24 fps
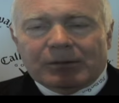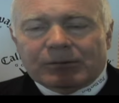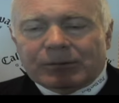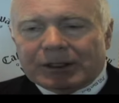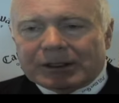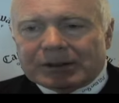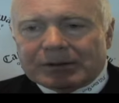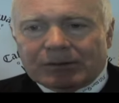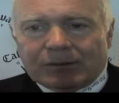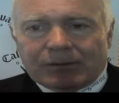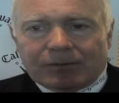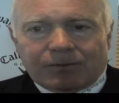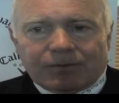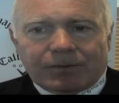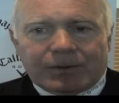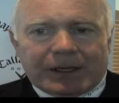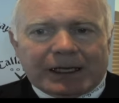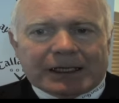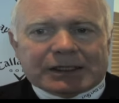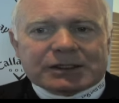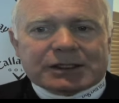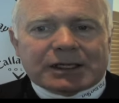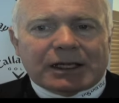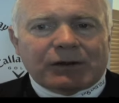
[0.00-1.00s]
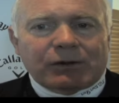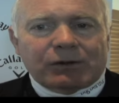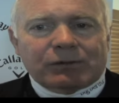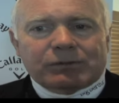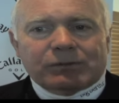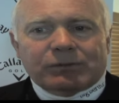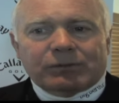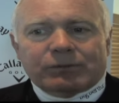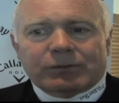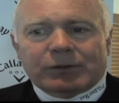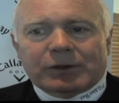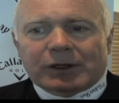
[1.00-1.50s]
But that's how
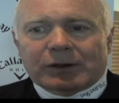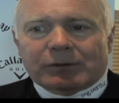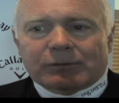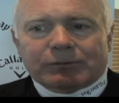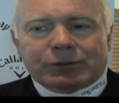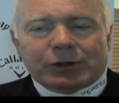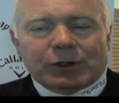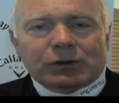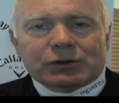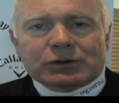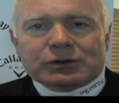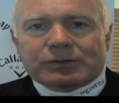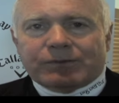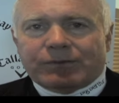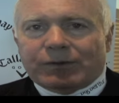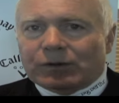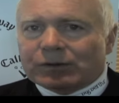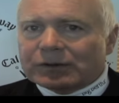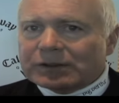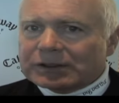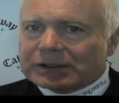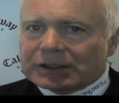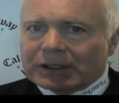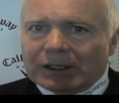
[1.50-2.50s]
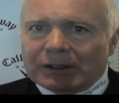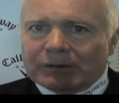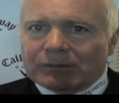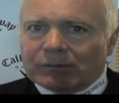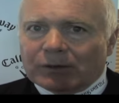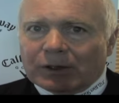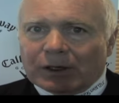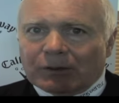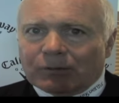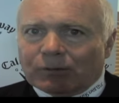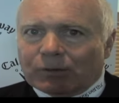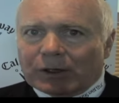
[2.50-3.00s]
pros focus on
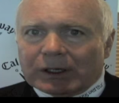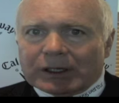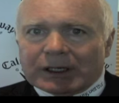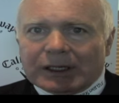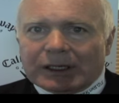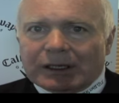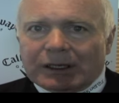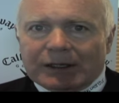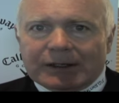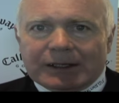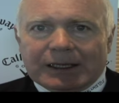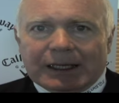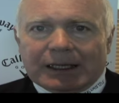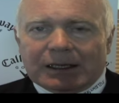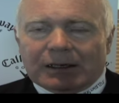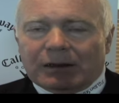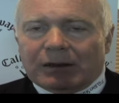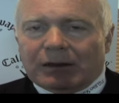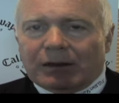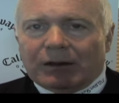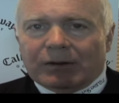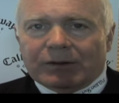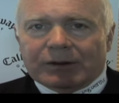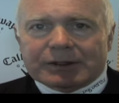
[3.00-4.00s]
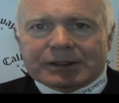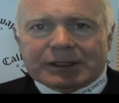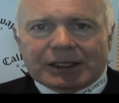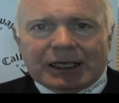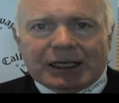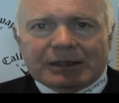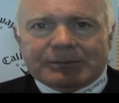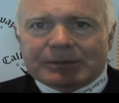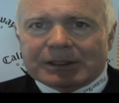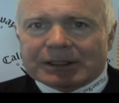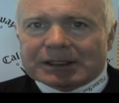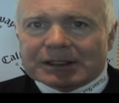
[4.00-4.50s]
working on that all the
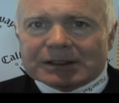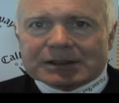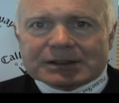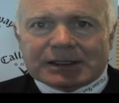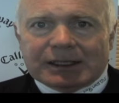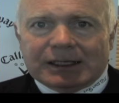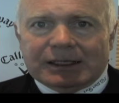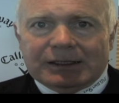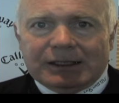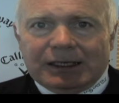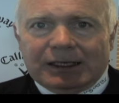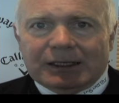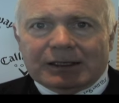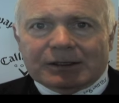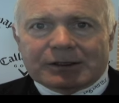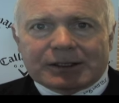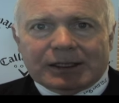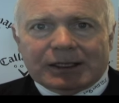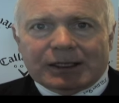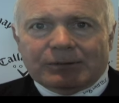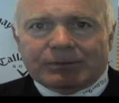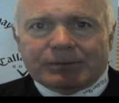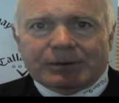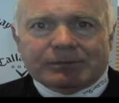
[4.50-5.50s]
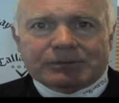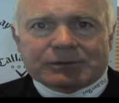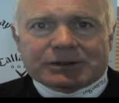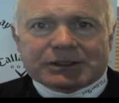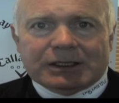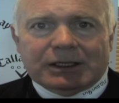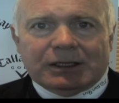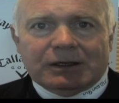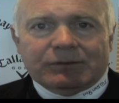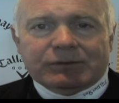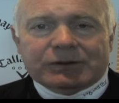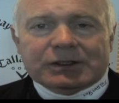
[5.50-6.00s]
time, because they need it to help
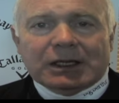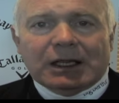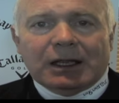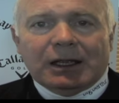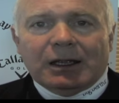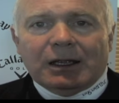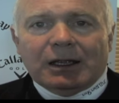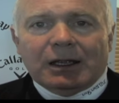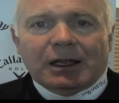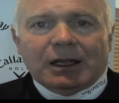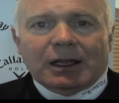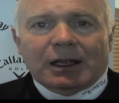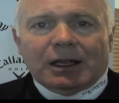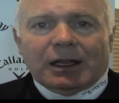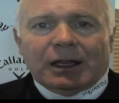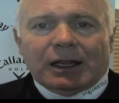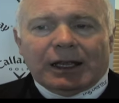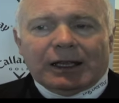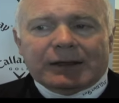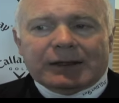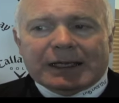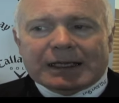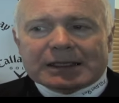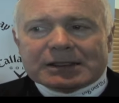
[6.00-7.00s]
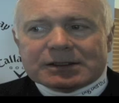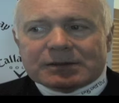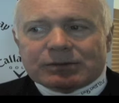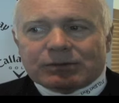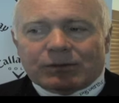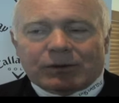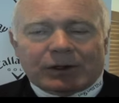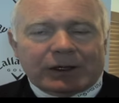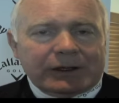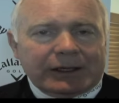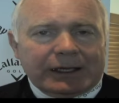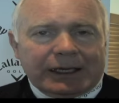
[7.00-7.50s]
themselves, and that's
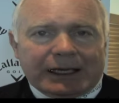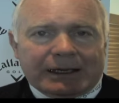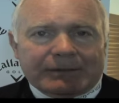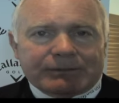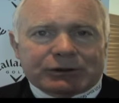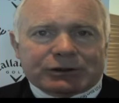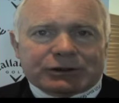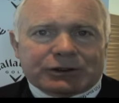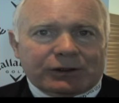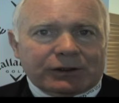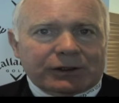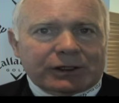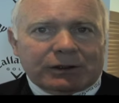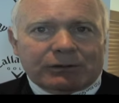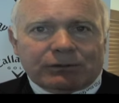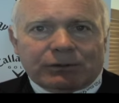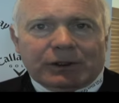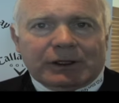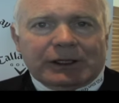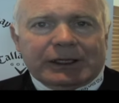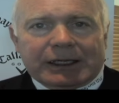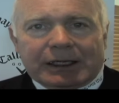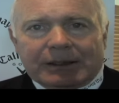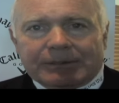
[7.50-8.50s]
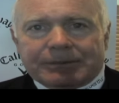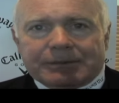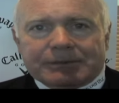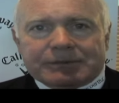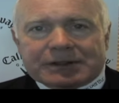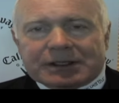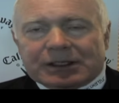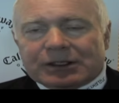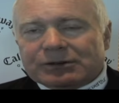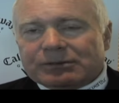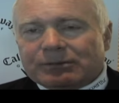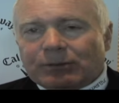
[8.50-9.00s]
where the amateur can really help
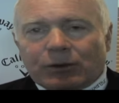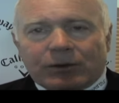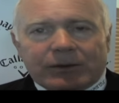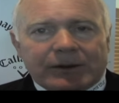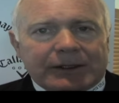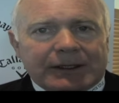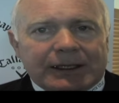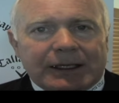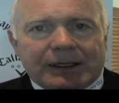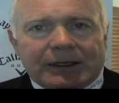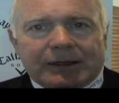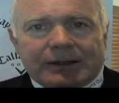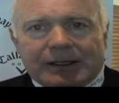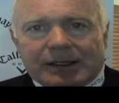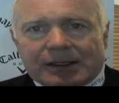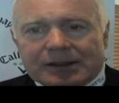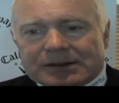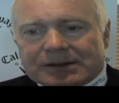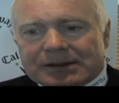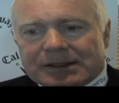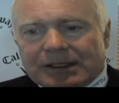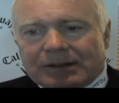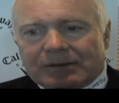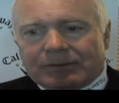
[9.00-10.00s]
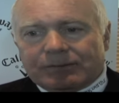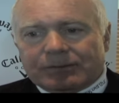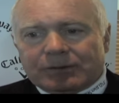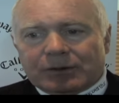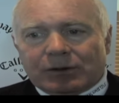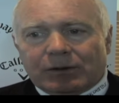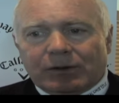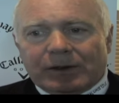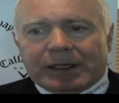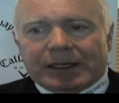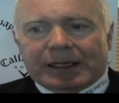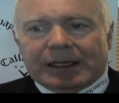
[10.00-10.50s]
themselves more than anything. Instead of
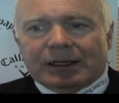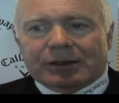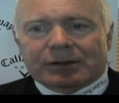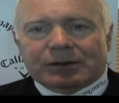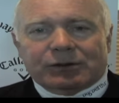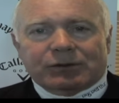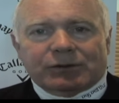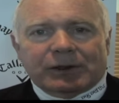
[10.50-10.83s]
going out and